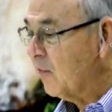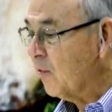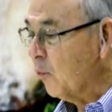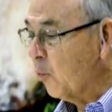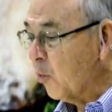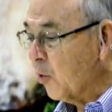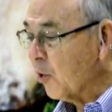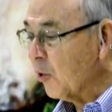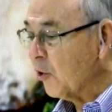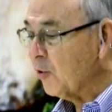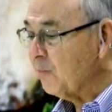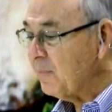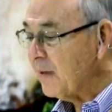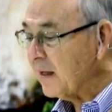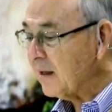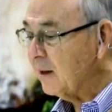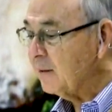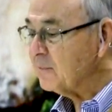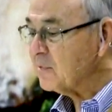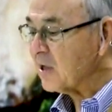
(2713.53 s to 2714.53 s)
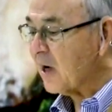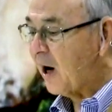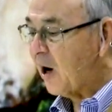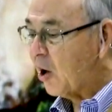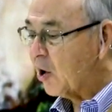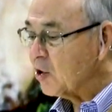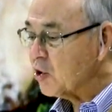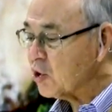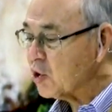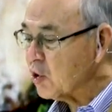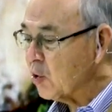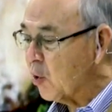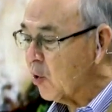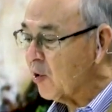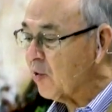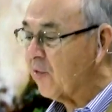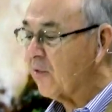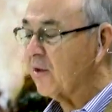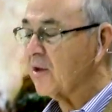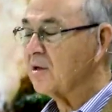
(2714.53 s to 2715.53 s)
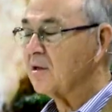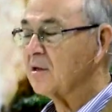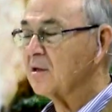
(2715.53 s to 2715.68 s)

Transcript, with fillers: the Word becomes our source,